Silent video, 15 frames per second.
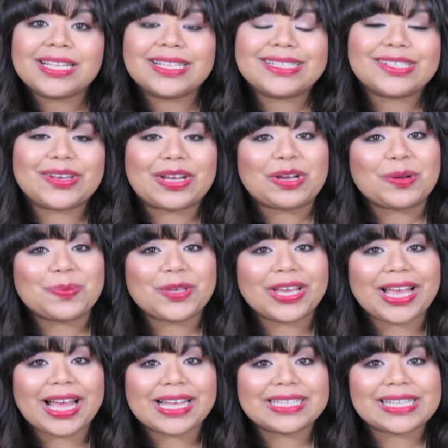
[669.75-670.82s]
So I hope you
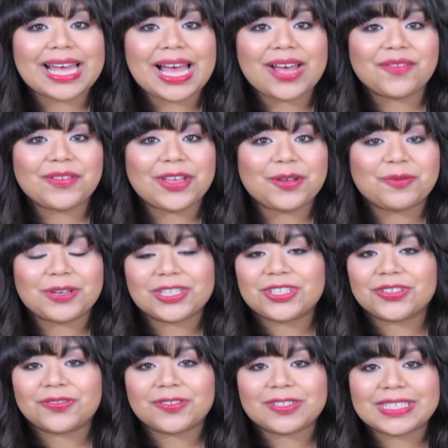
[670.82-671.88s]
guys have a
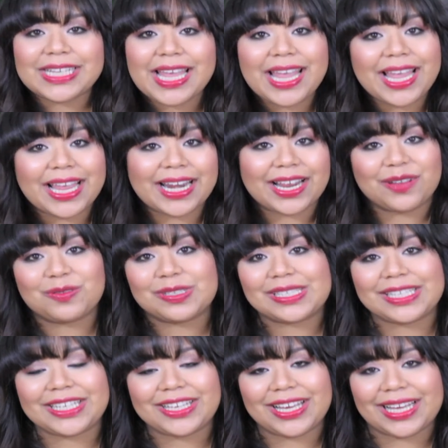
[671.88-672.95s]
wonderful day, and I will
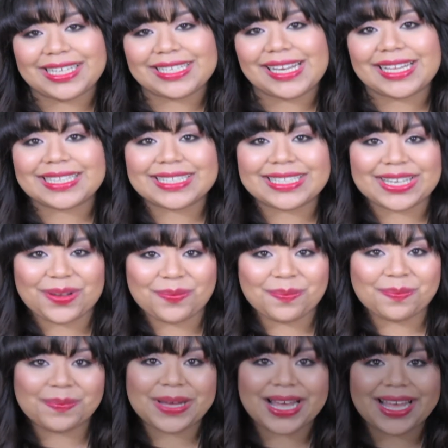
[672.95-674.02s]
see you guys next time.
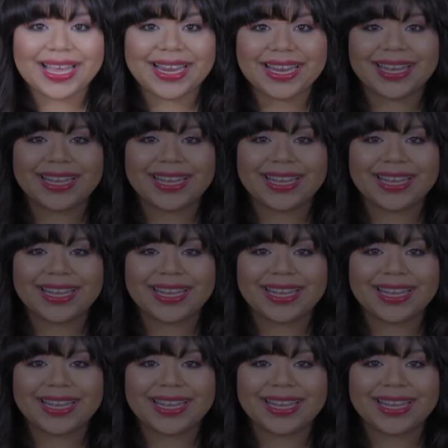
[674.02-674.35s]
Bye!